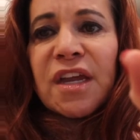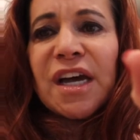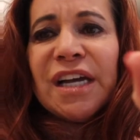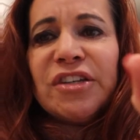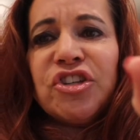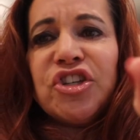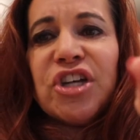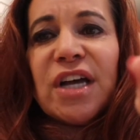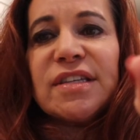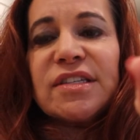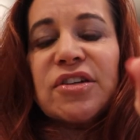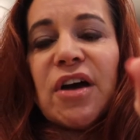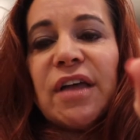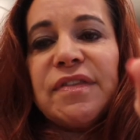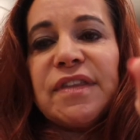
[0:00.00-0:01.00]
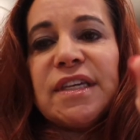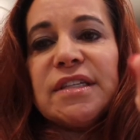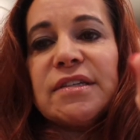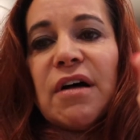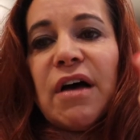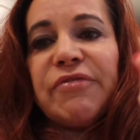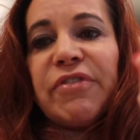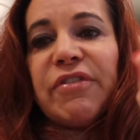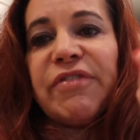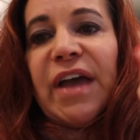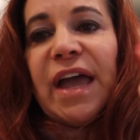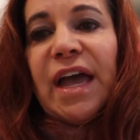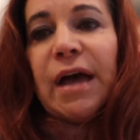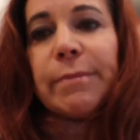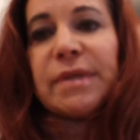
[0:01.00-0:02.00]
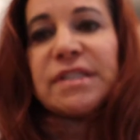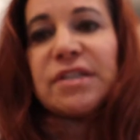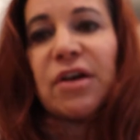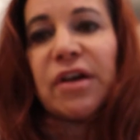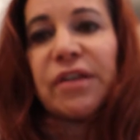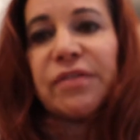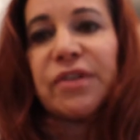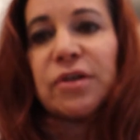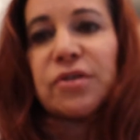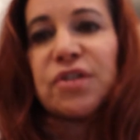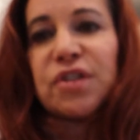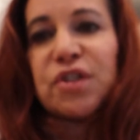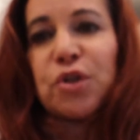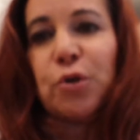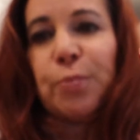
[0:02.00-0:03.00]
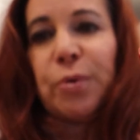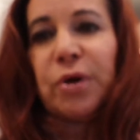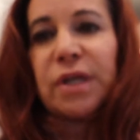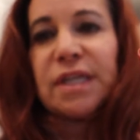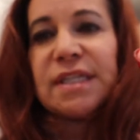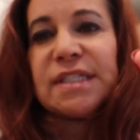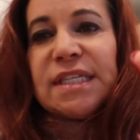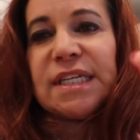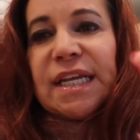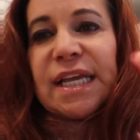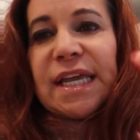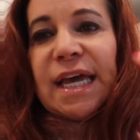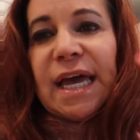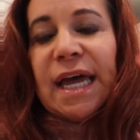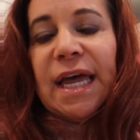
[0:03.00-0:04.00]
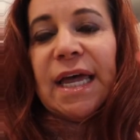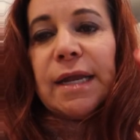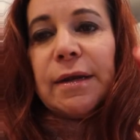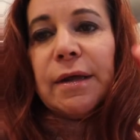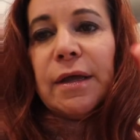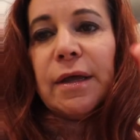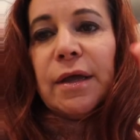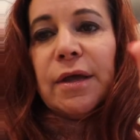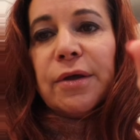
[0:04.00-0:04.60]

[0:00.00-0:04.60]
I just got these off of Amazon. They're super easy to get.